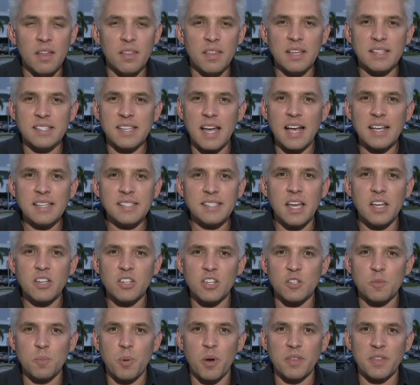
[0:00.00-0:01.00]
these ICE
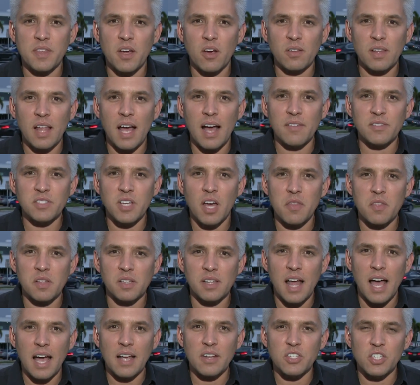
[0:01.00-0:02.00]
agents put their lives on the
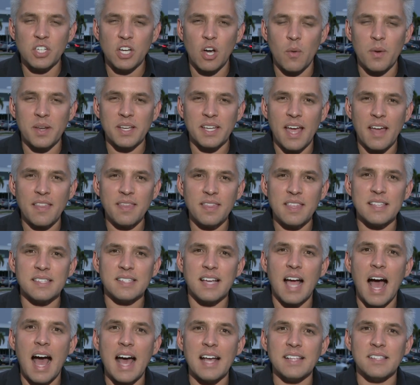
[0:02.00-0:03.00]
line to go and get
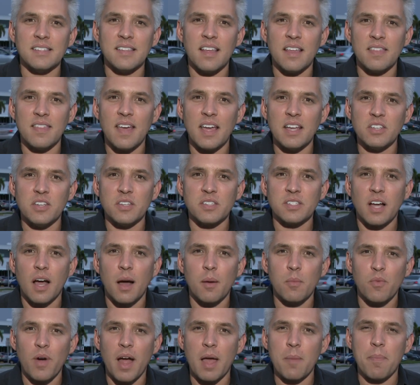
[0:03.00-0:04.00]
these guys, and then they just
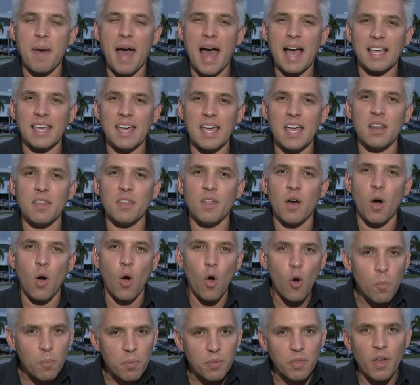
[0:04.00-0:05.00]
come right back in. The
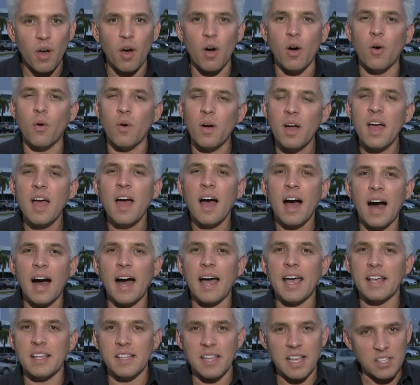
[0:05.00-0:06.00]
hope, though,
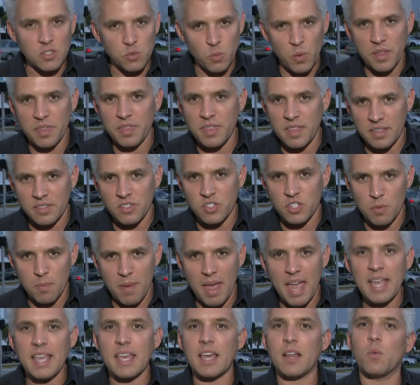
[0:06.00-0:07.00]
is with this
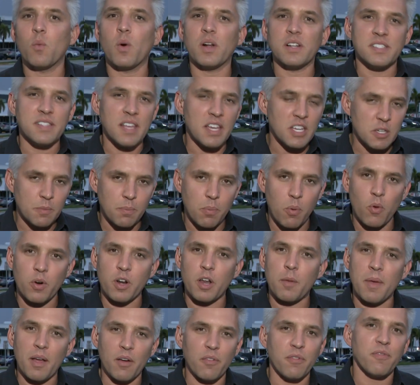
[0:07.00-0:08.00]
Jamaican. Once they
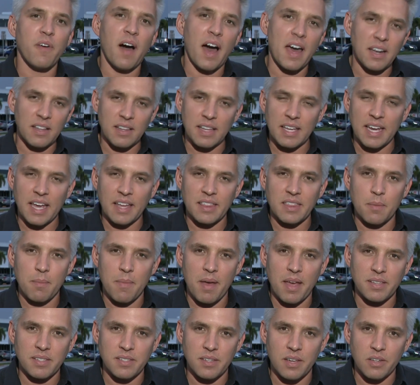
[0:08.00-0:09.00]
deport him, he'll finally get the
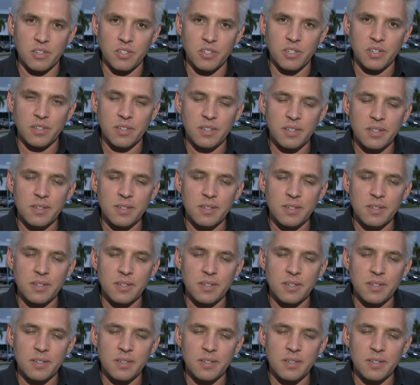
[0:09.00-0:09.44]
message.